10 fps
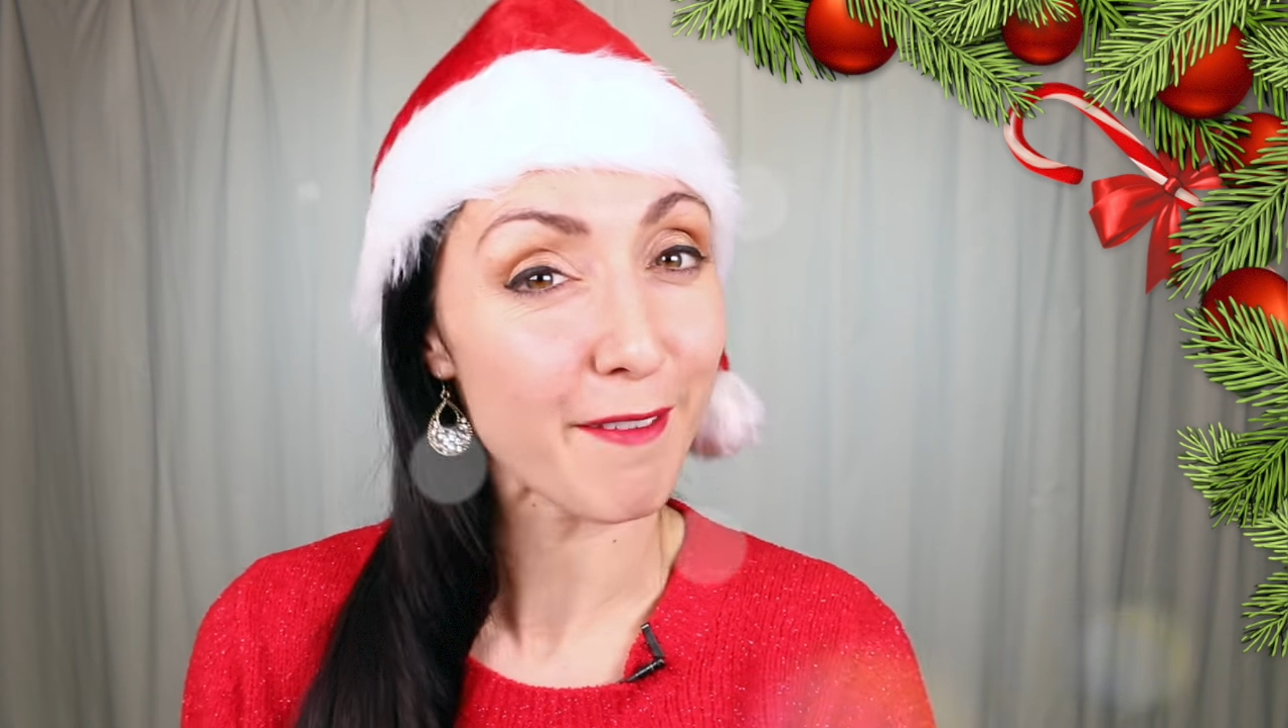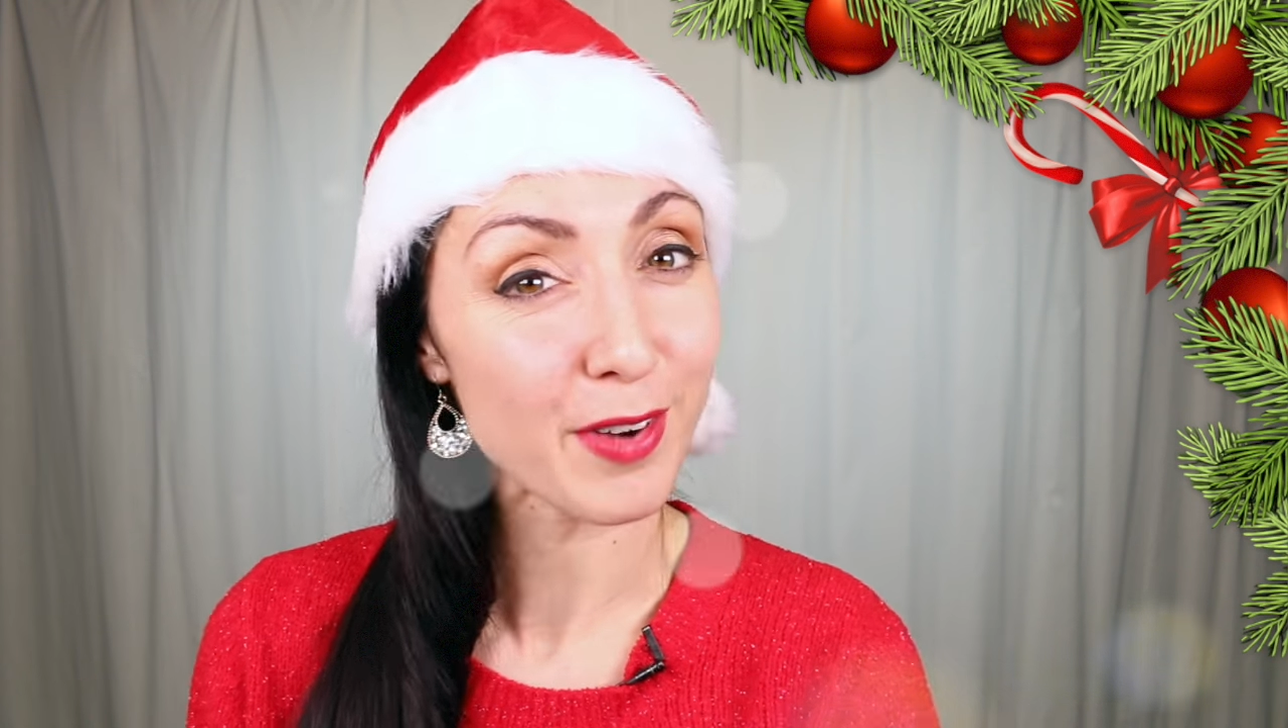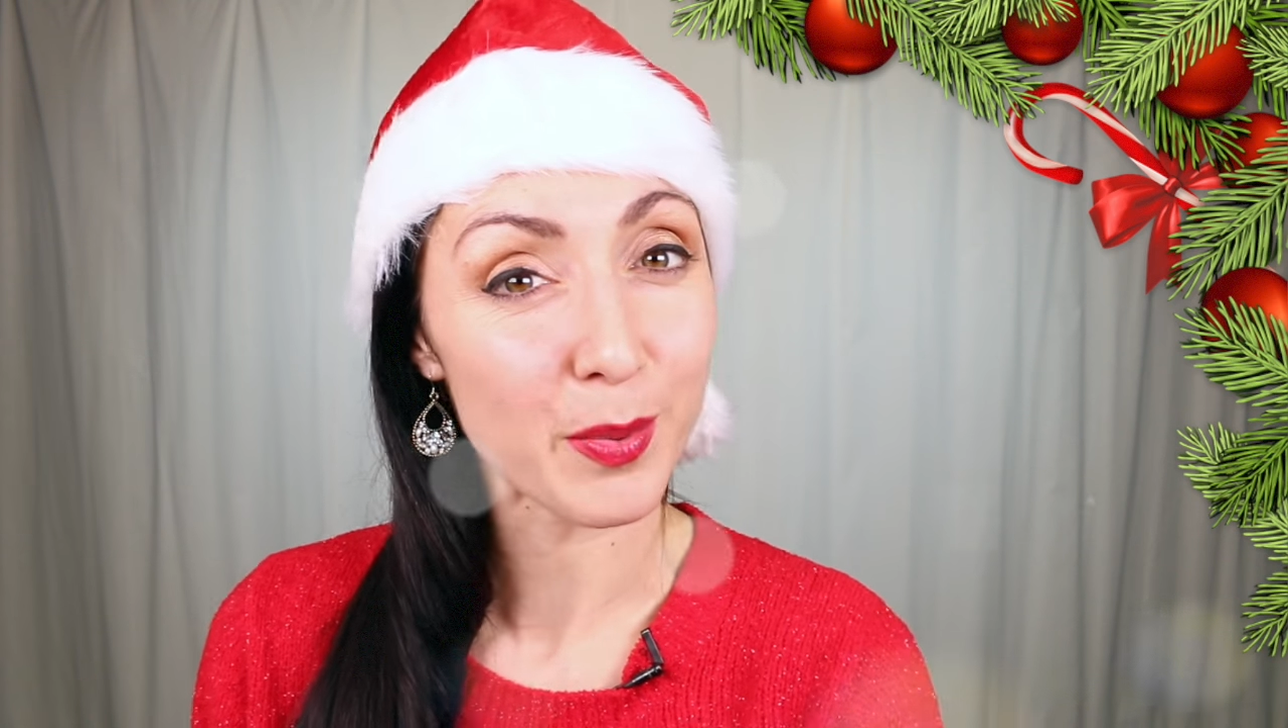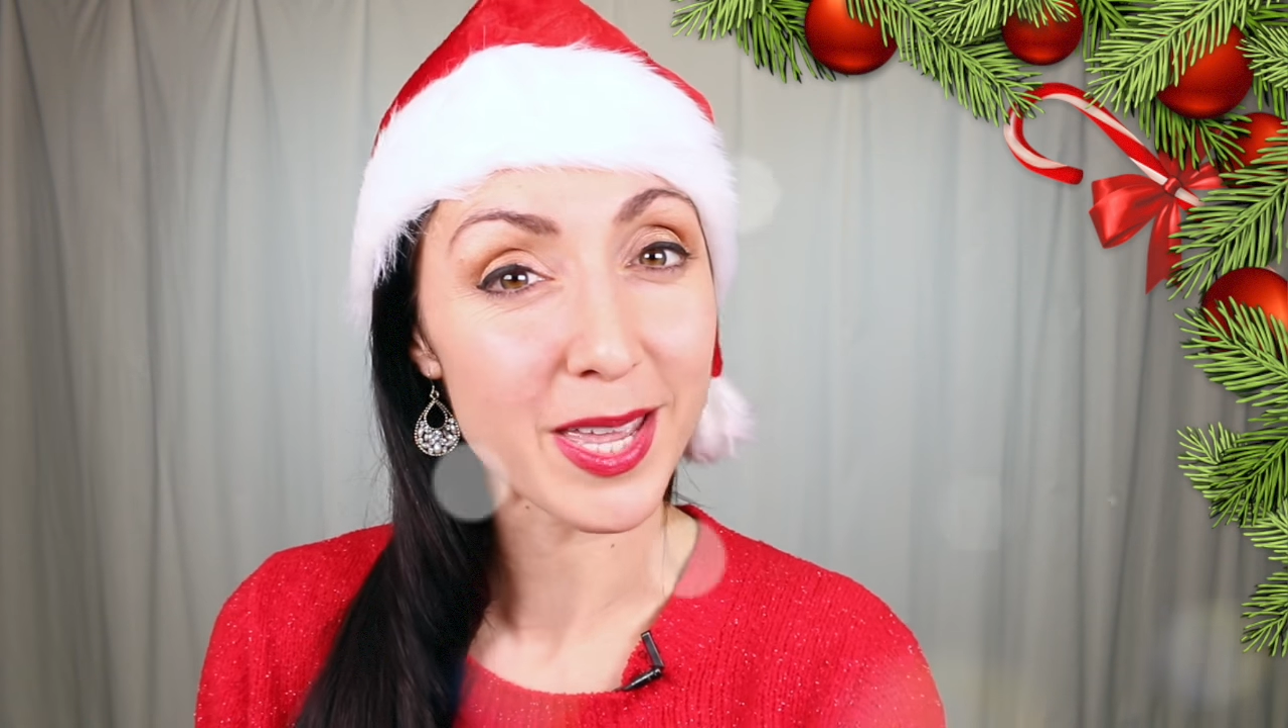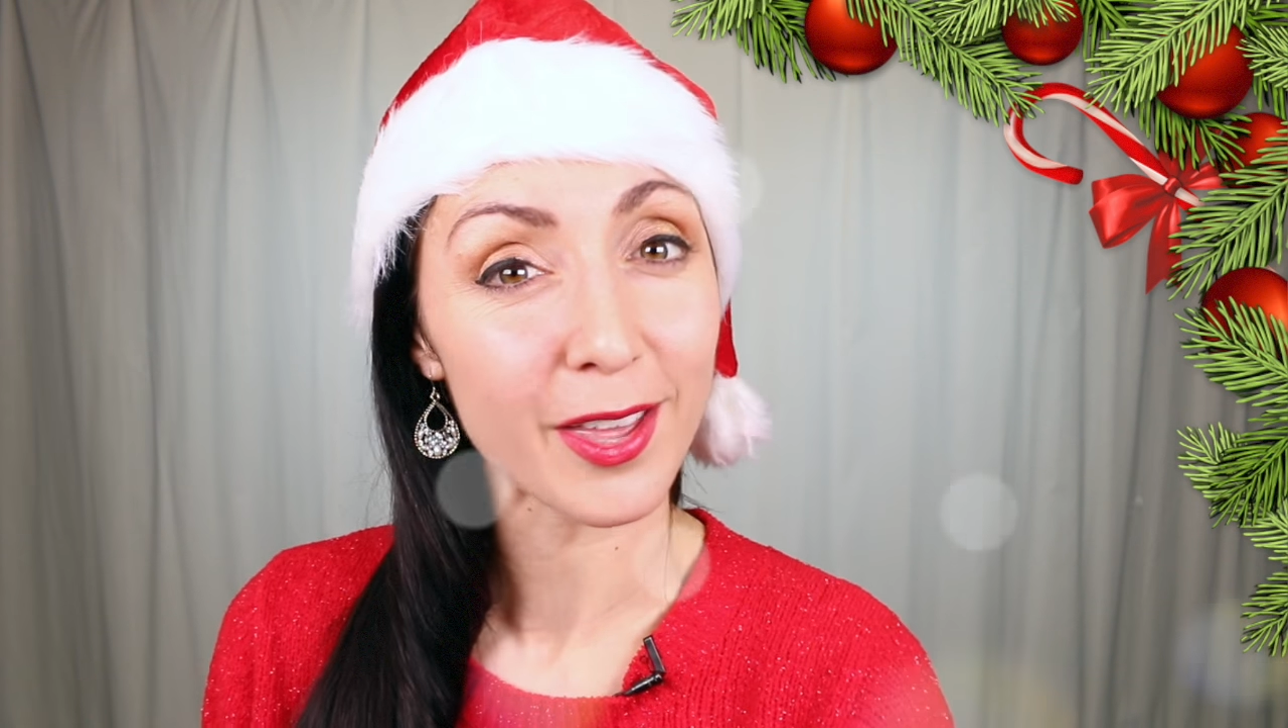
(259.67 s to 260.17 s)

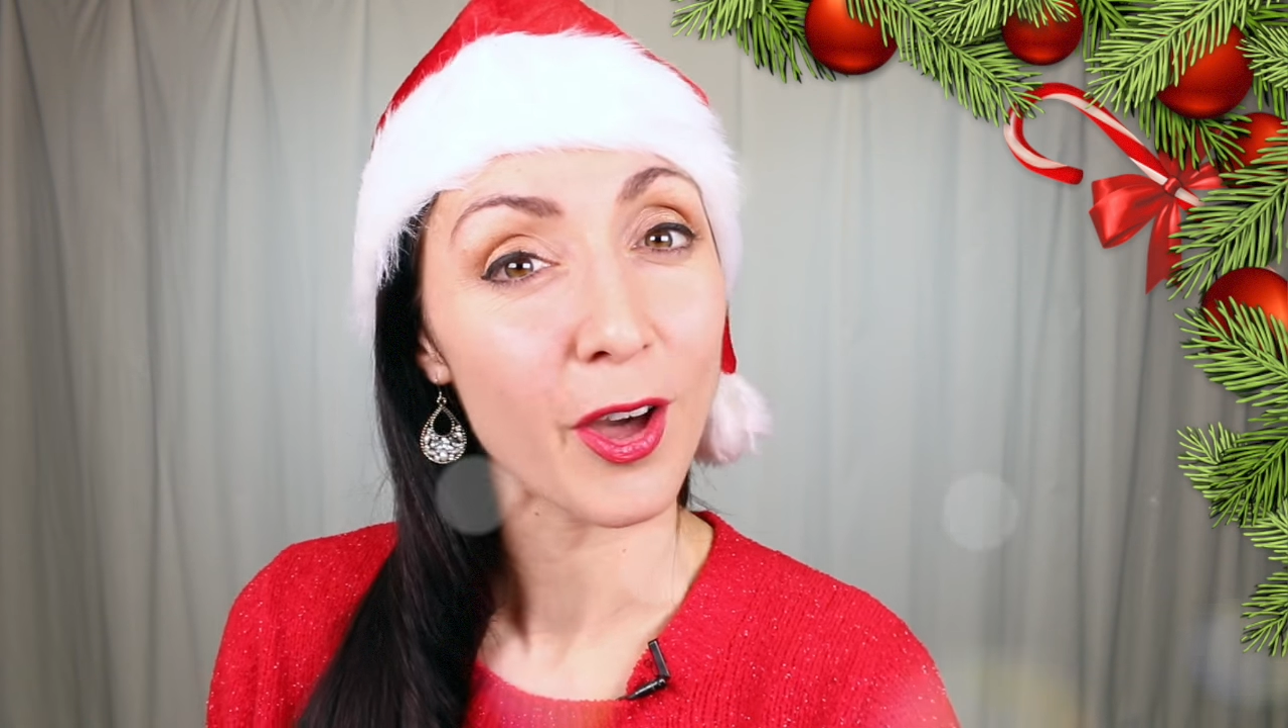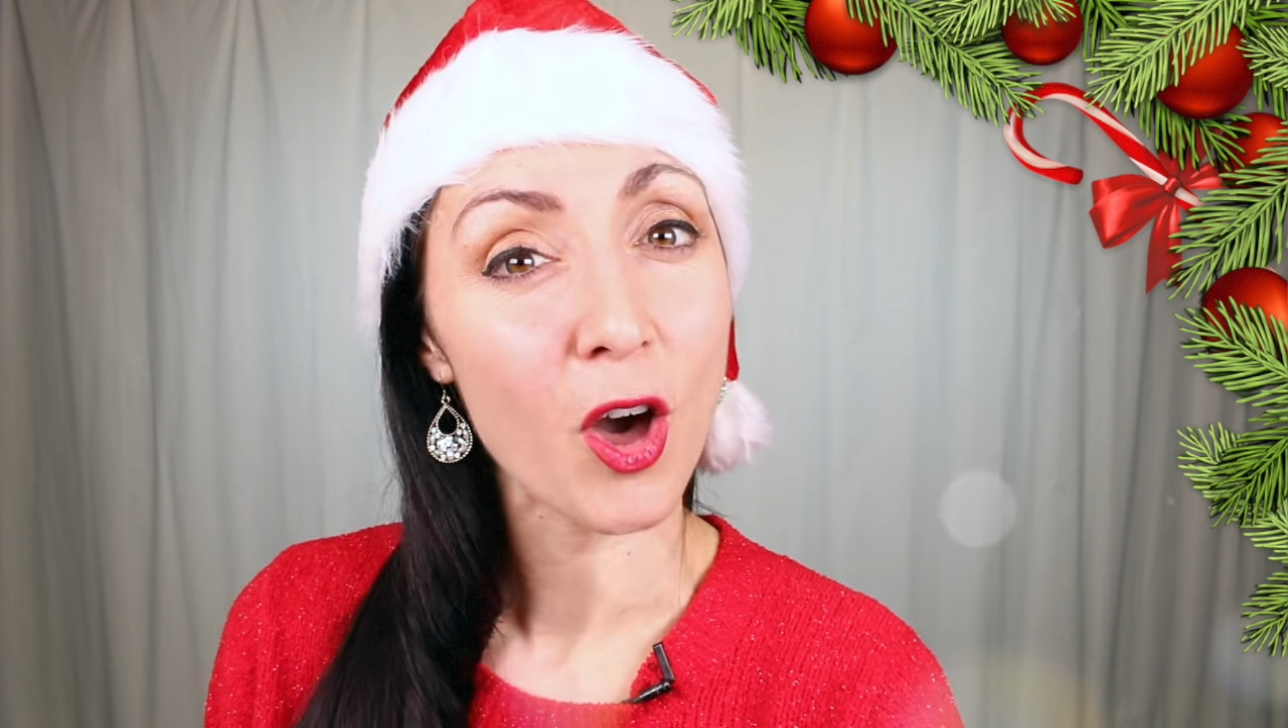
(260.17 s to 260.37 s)
every week